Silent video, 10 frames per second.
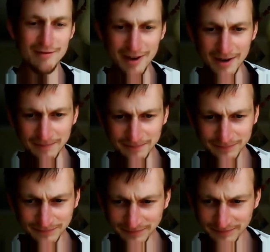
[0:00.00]
Right,
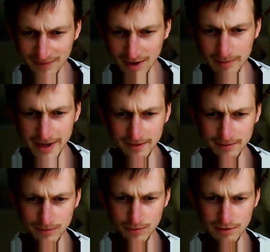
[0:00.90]
I'm in.
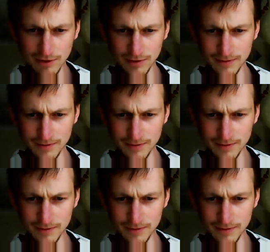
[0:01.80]
We're on.